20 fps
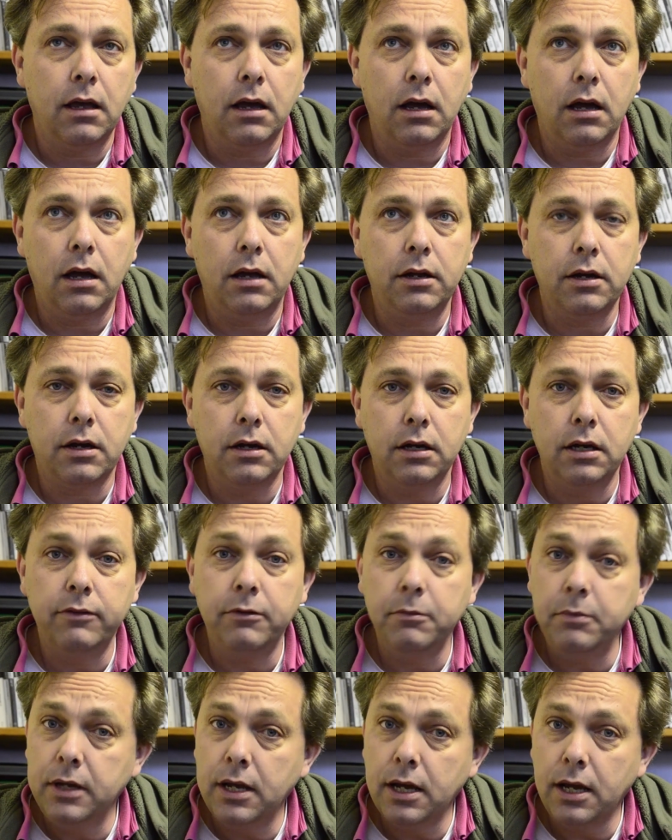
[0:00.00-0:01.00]
You can
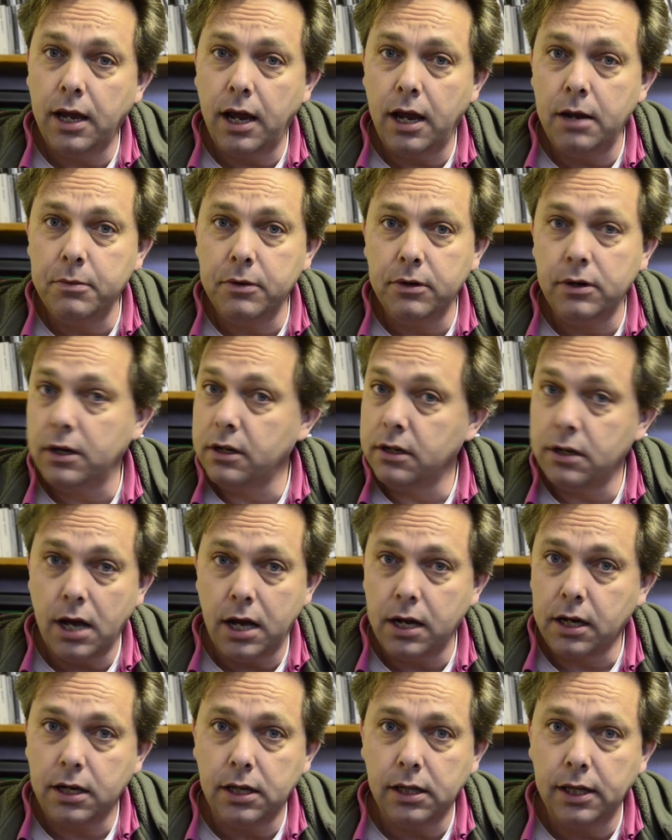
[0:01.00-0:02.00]
even be a gamer and
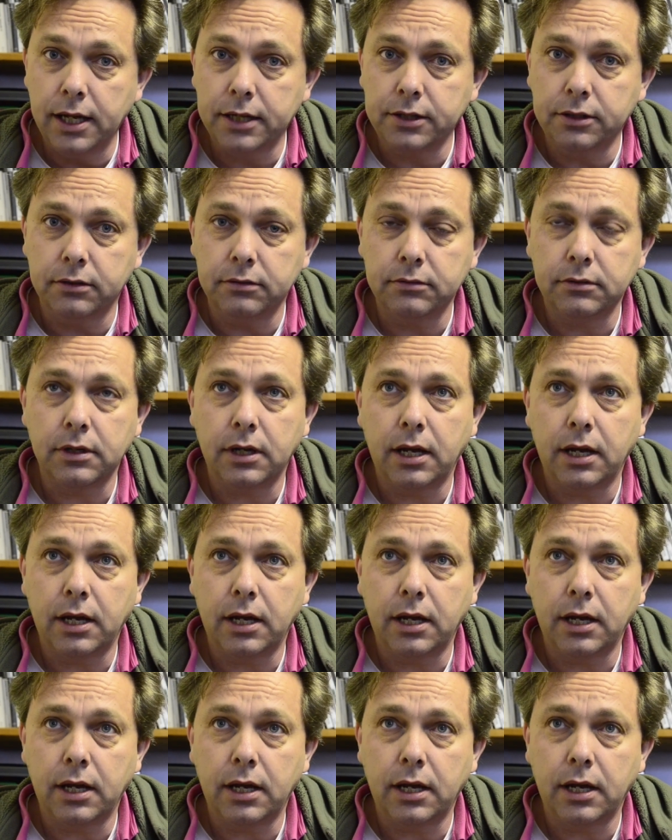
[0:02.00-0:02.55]
not a collector.